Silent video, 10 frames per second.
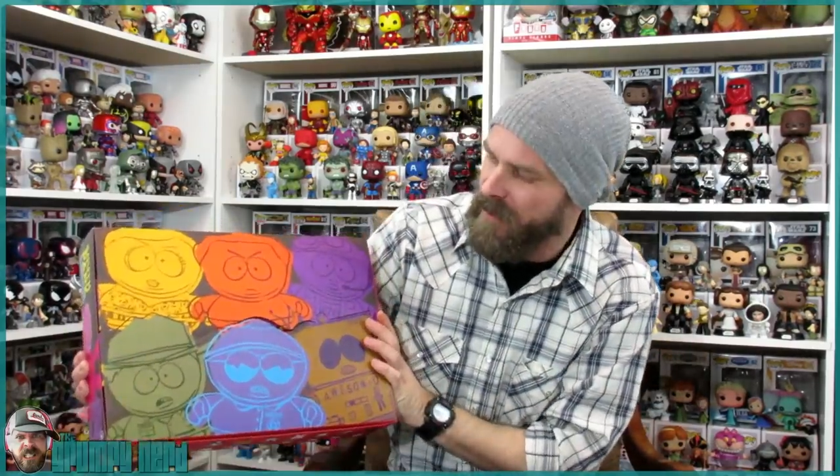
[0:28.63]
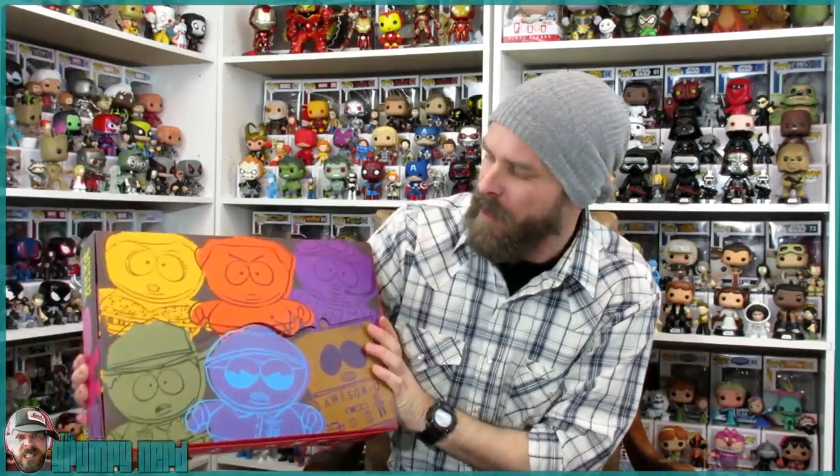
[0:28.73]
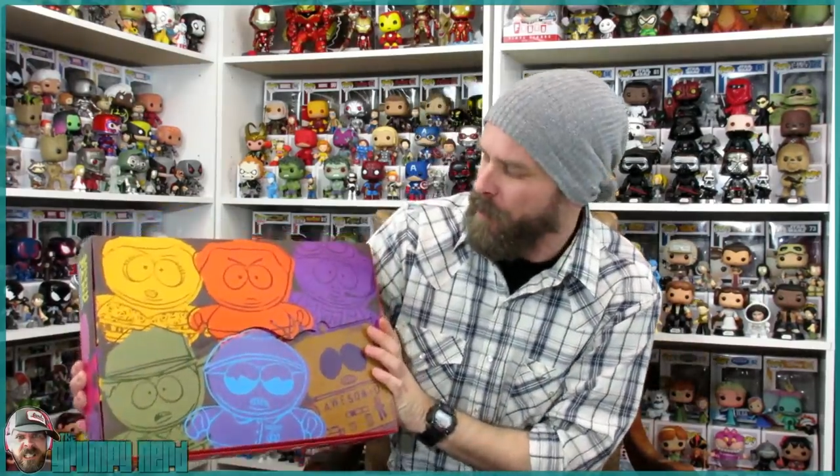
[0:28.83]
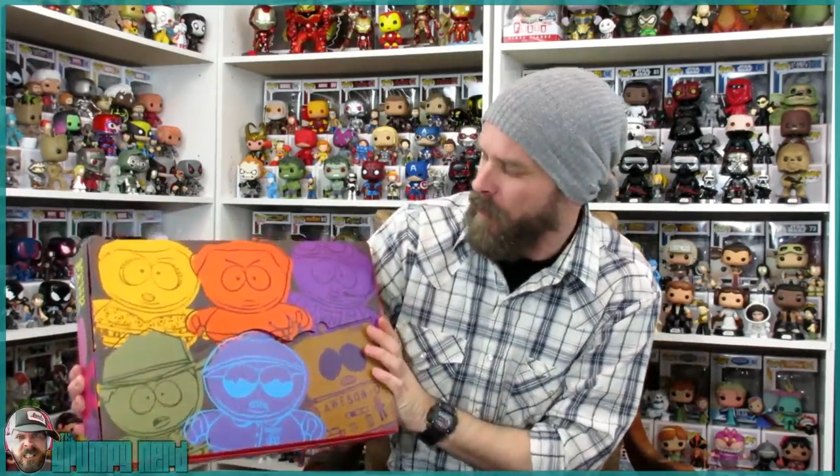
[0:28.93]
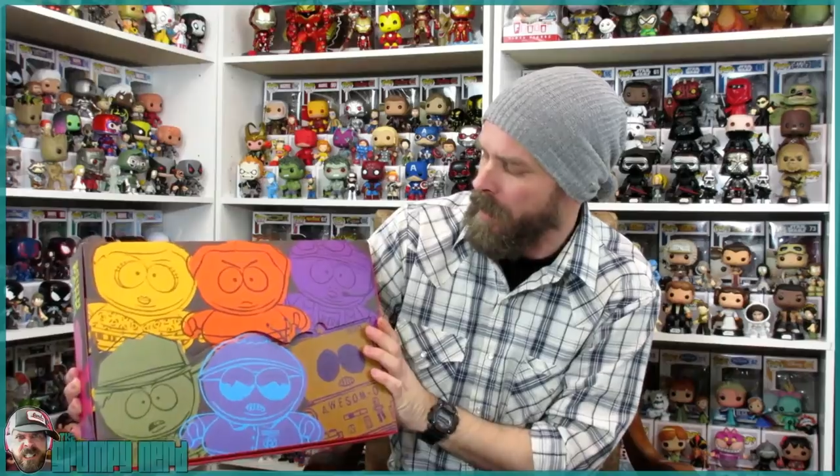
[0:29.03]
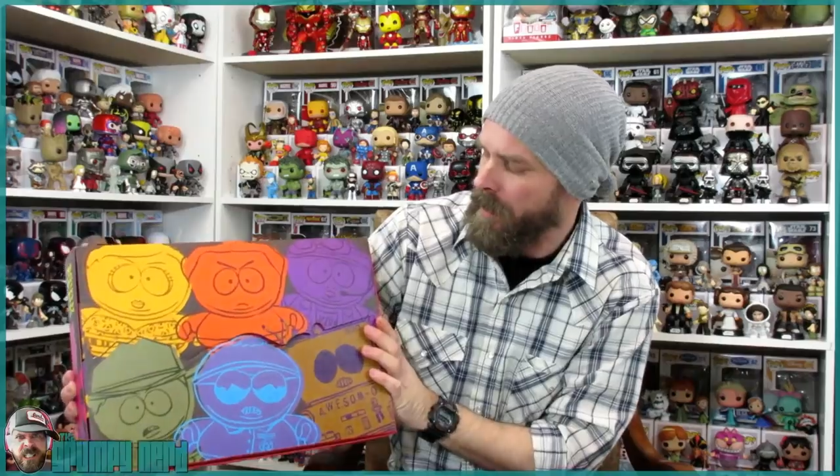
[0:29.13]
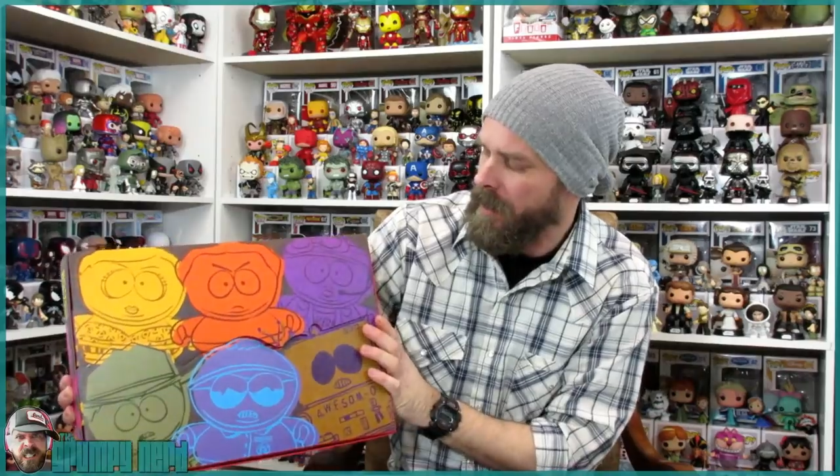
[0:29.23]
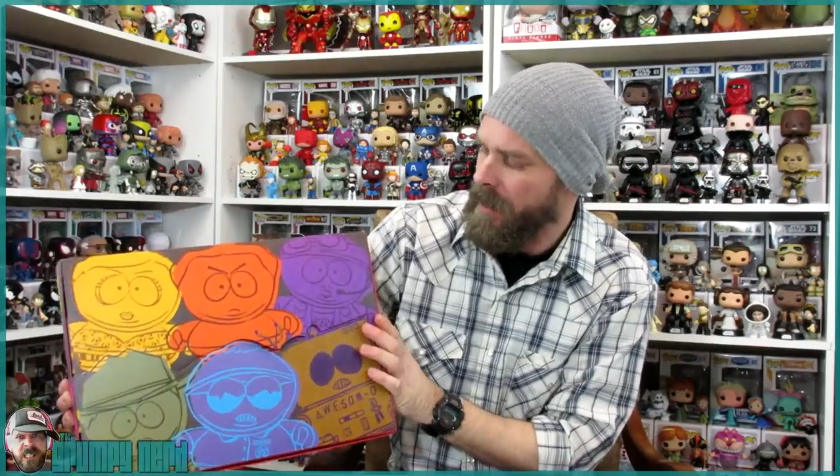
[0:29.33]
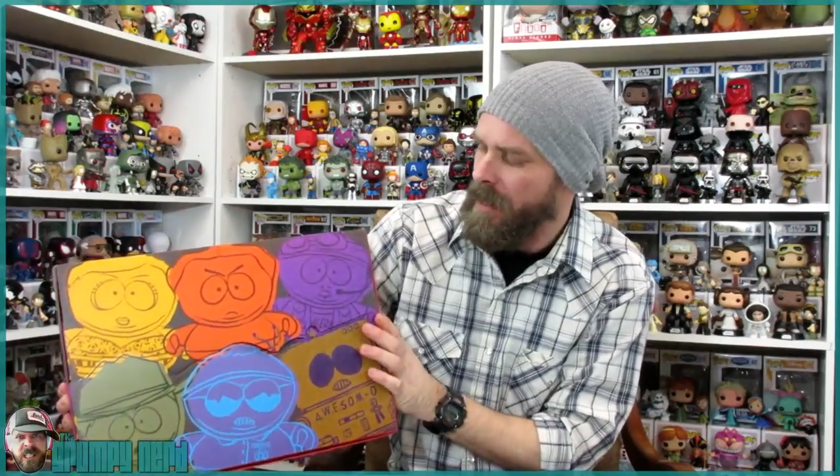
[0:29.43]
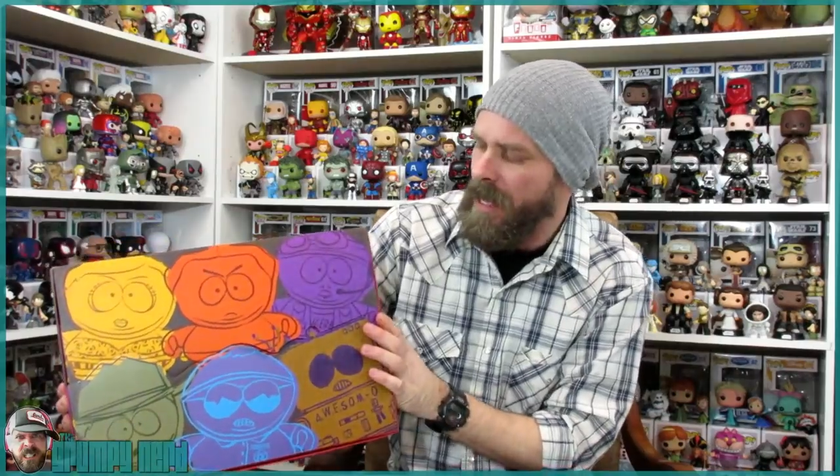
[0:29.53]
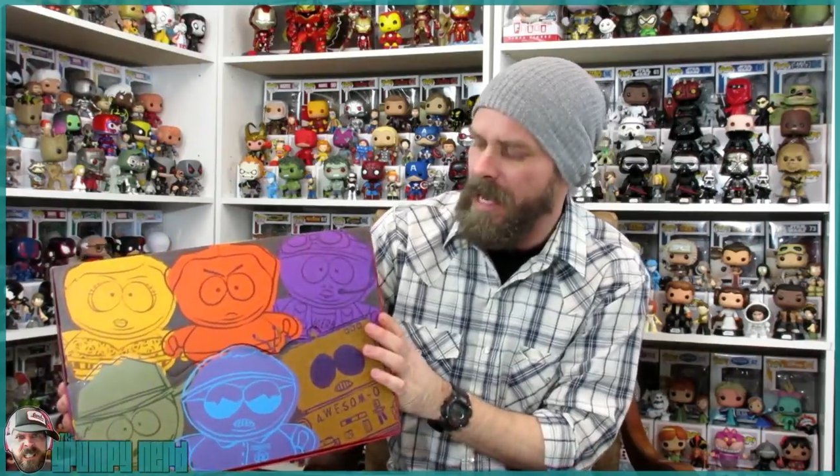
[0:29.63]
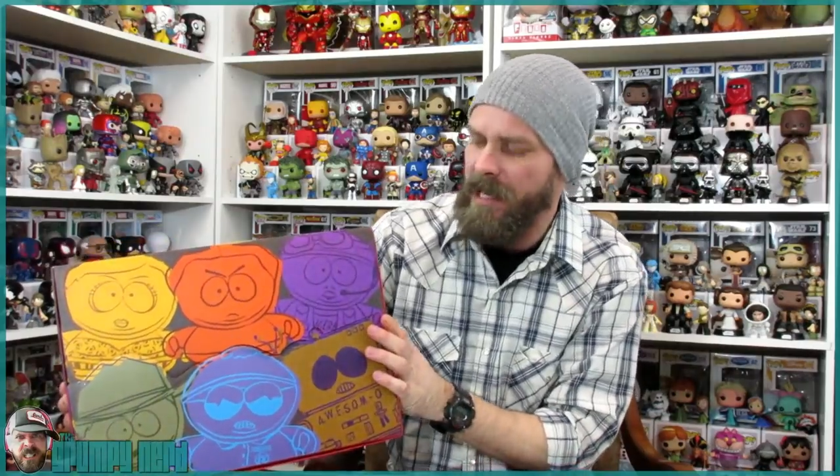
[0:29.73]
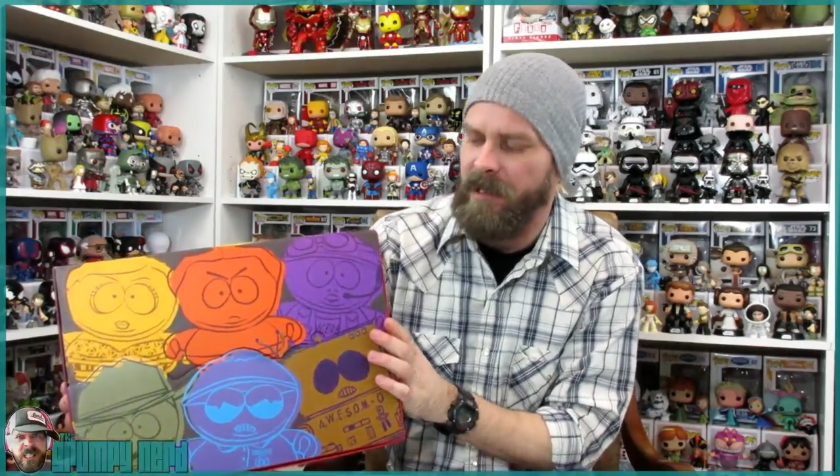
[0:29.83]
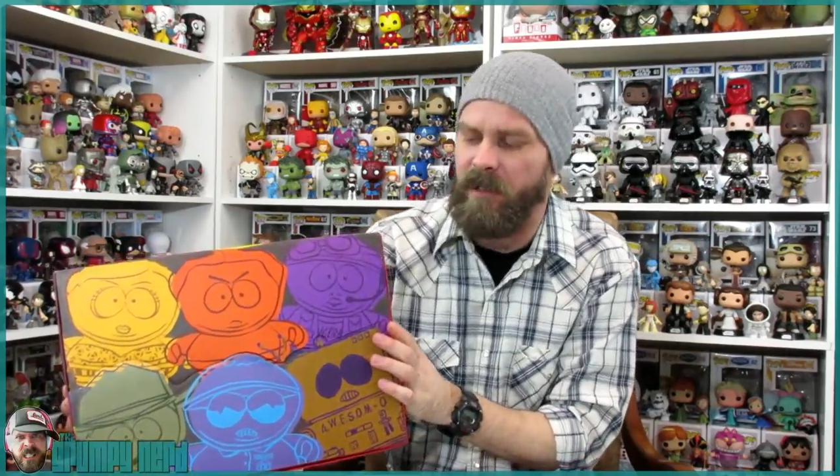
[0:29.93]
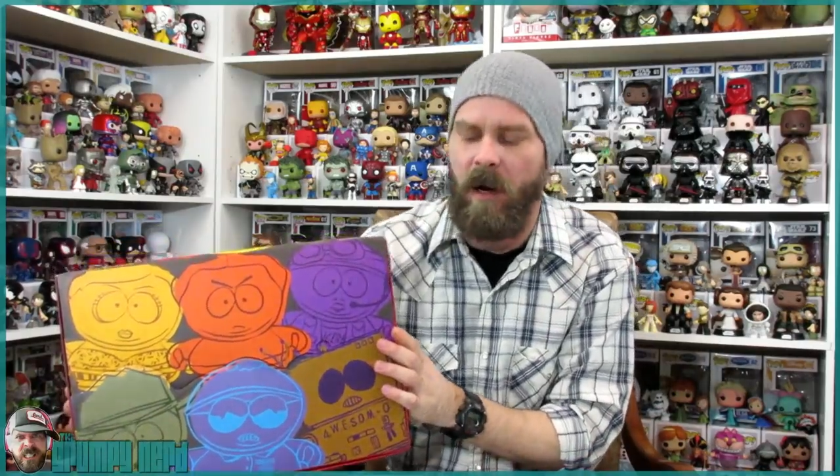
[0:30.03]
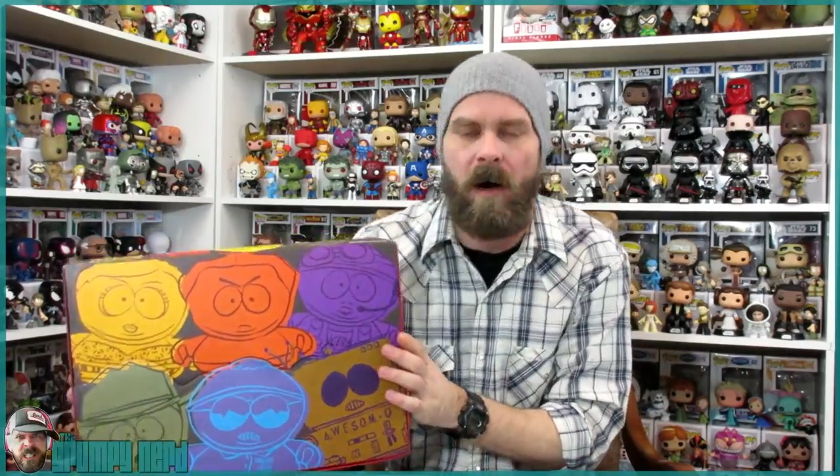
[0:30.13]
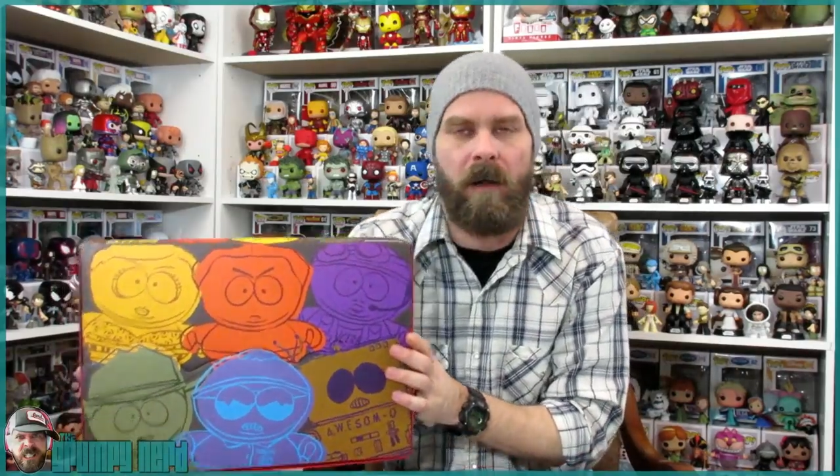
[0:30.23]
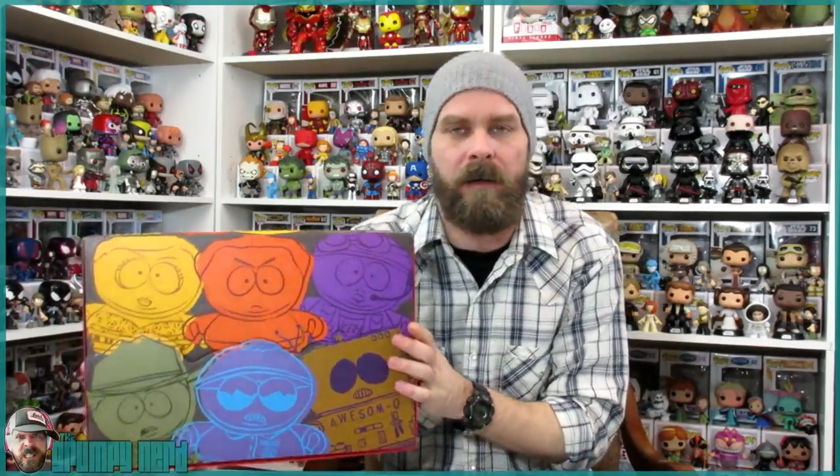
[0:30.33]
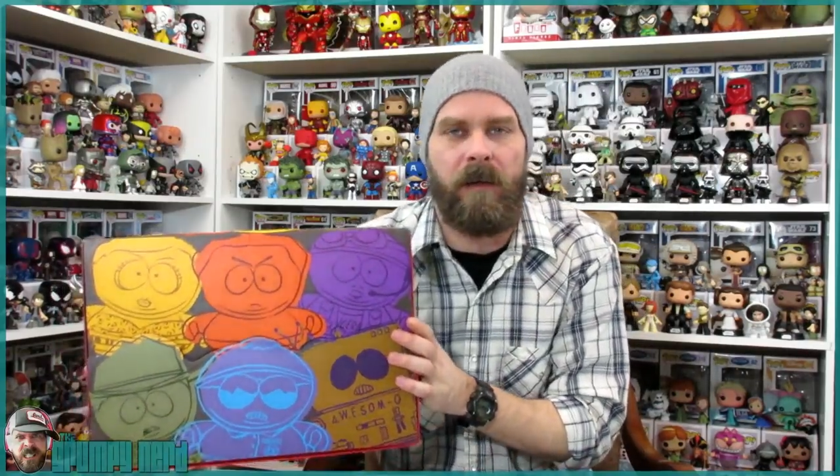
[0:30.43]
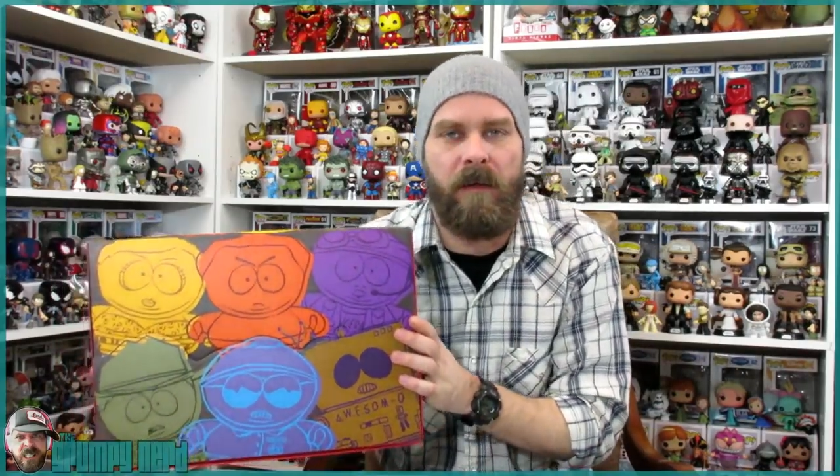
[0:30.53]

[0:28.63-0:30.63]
South Park and it is called